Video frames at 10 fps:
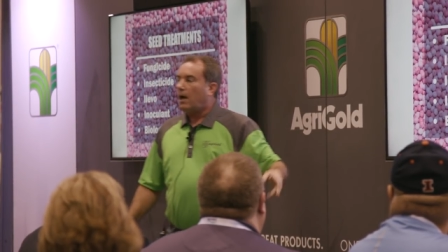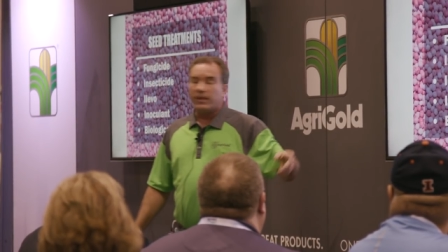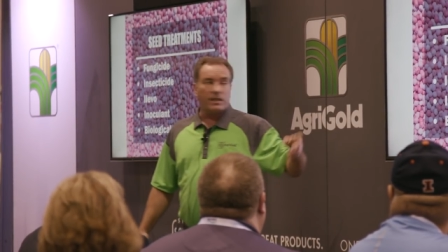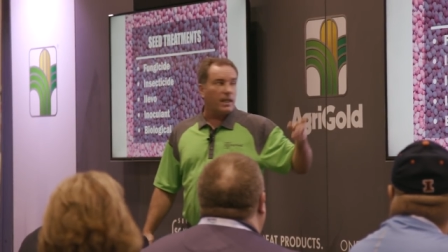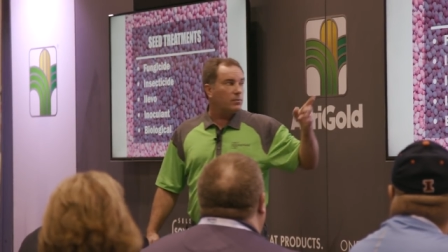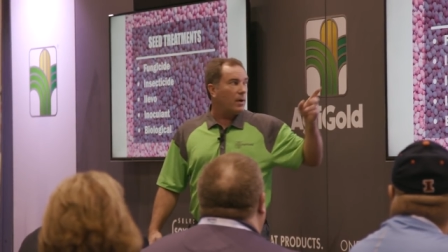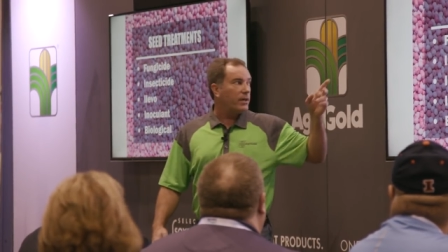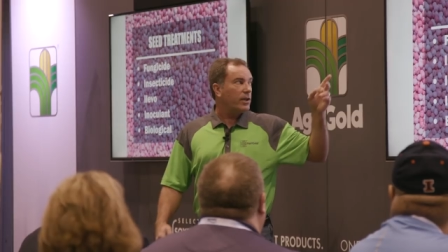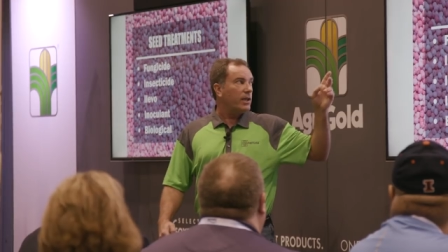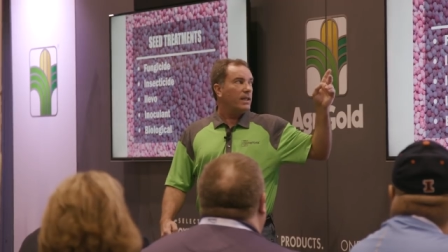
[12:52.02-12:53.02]
I think that's why
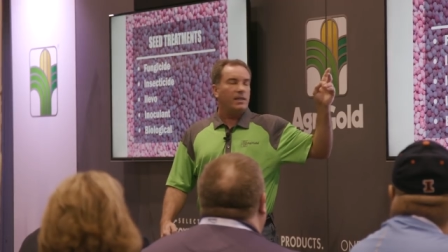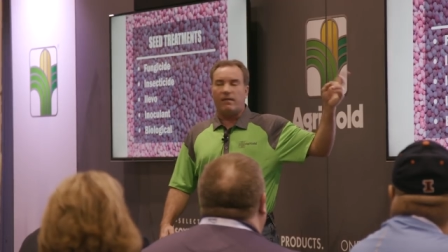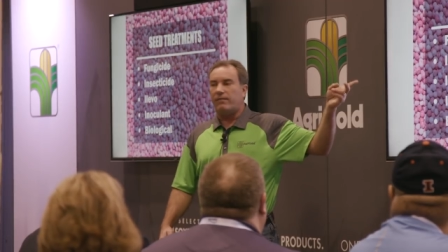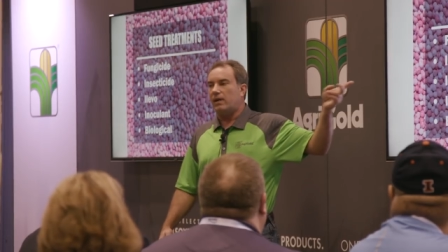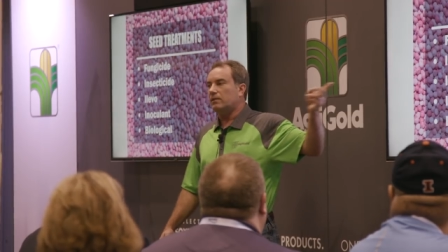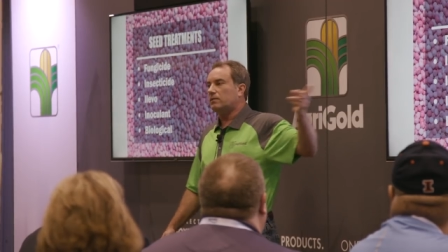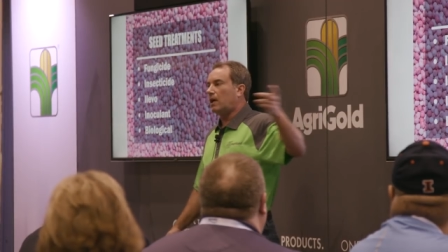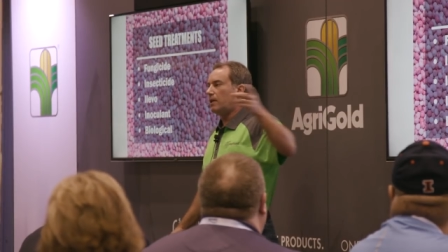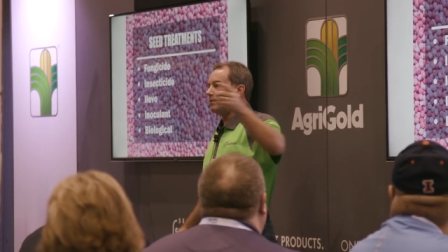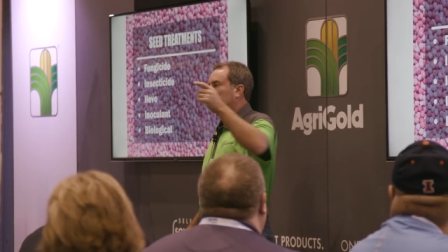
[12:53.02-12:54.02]
you're going to need that
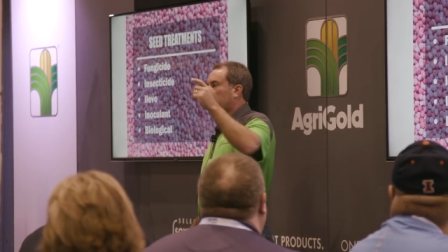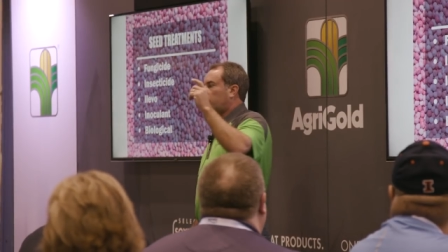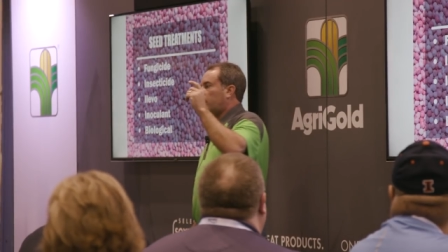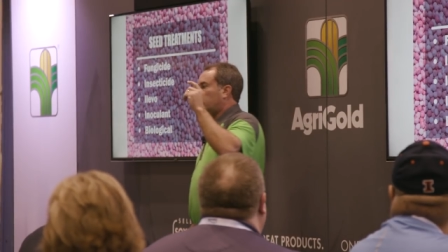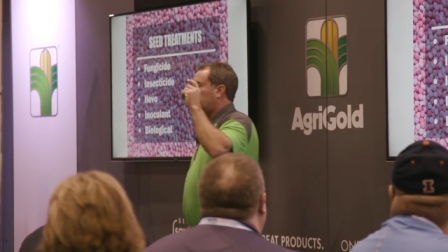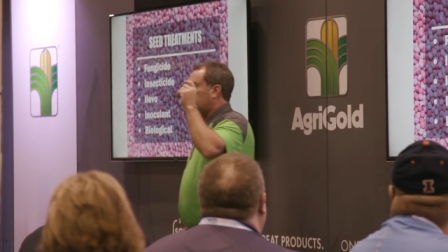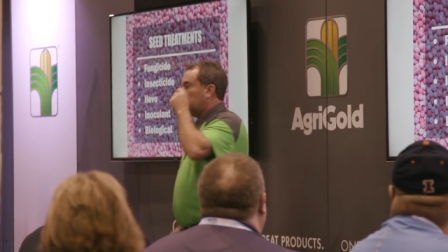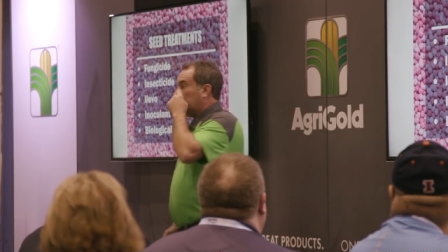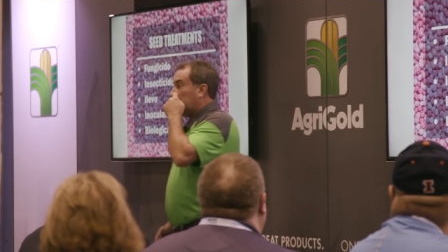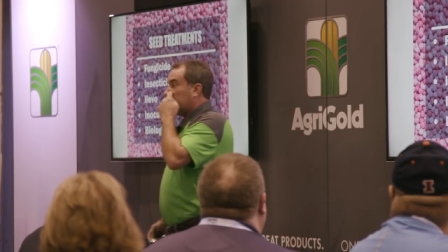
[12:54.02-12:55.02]
fungicide to increase
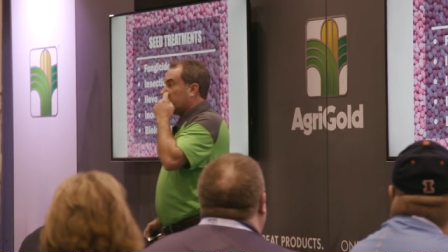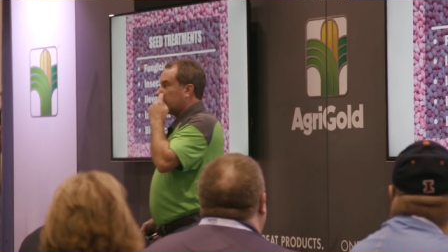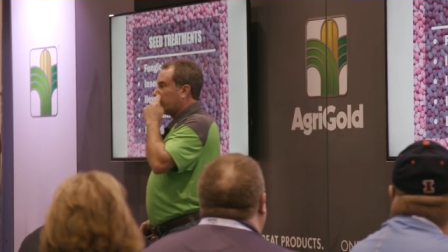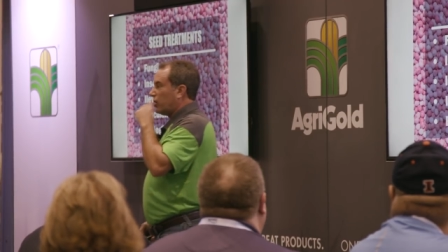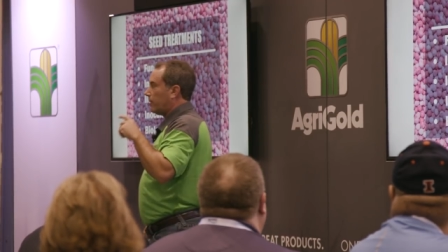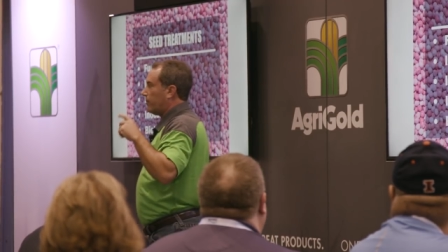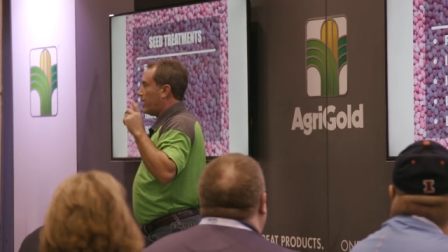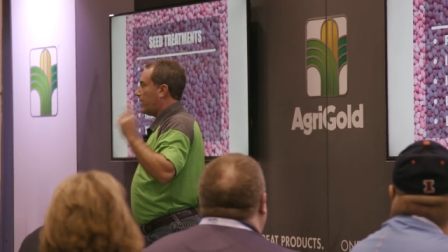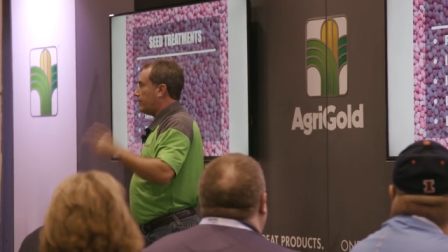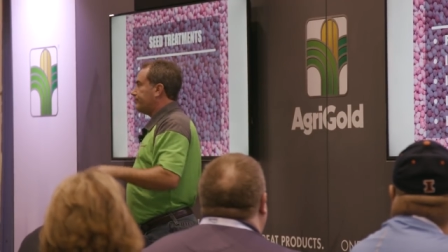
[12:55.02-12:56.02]
your germ
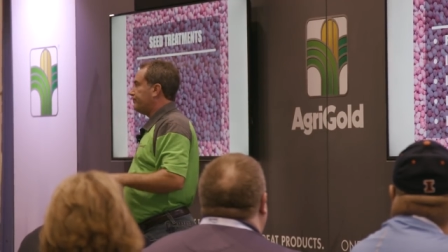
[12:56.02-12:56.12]
rate.